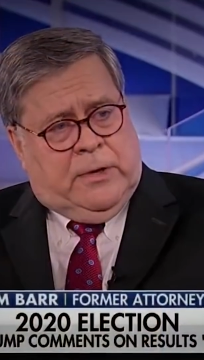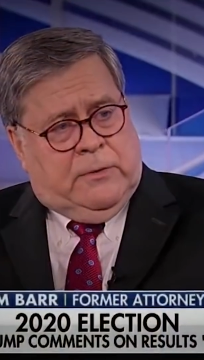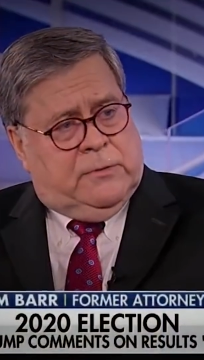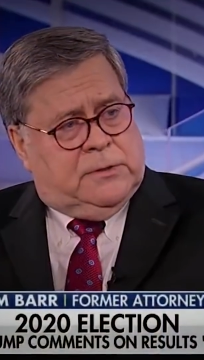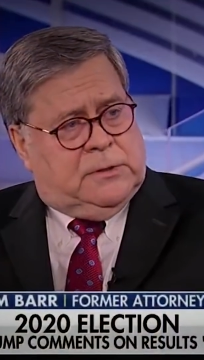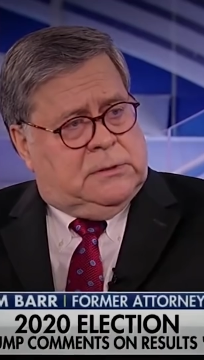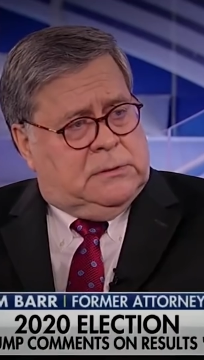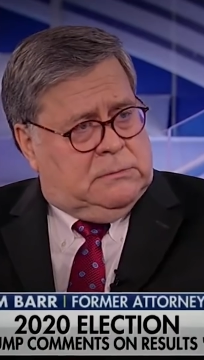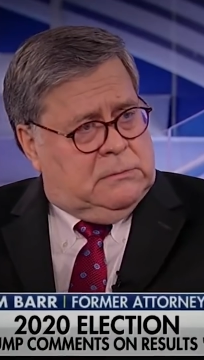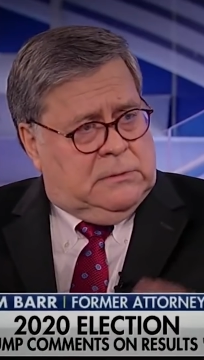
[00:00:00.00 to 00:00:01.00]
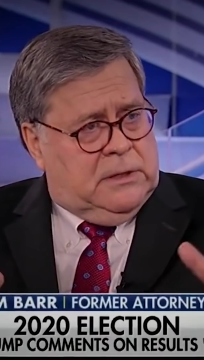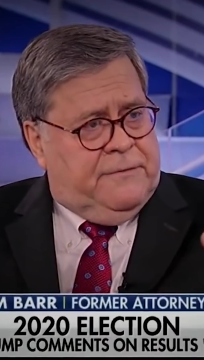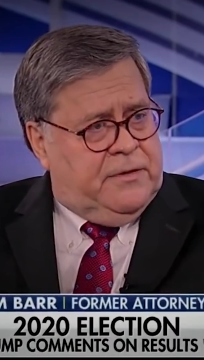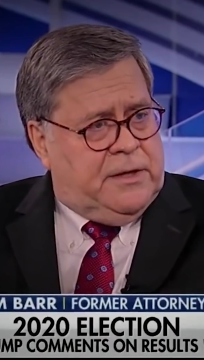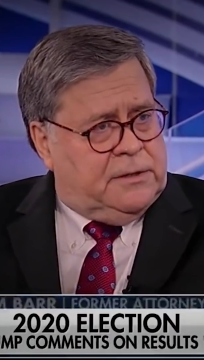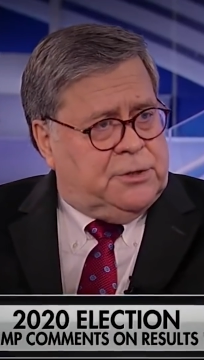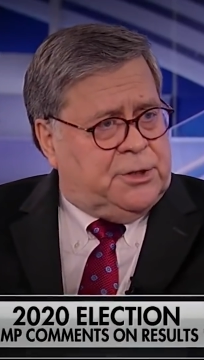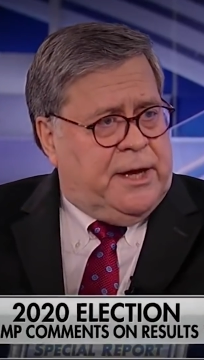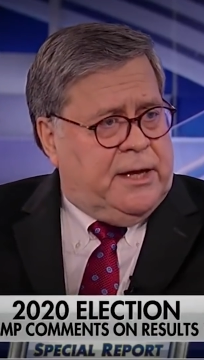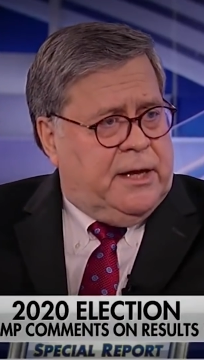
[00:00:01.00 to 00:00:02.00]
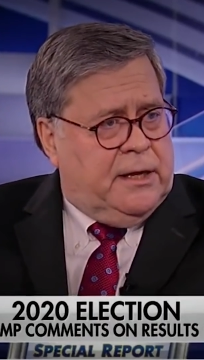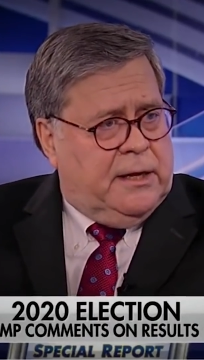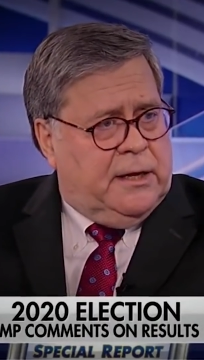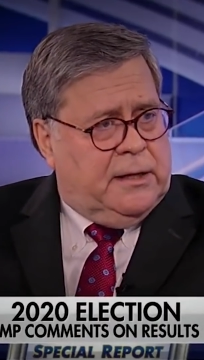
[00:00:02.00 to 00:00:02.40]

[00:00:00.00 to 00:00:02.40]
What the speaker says: He was livid and shaking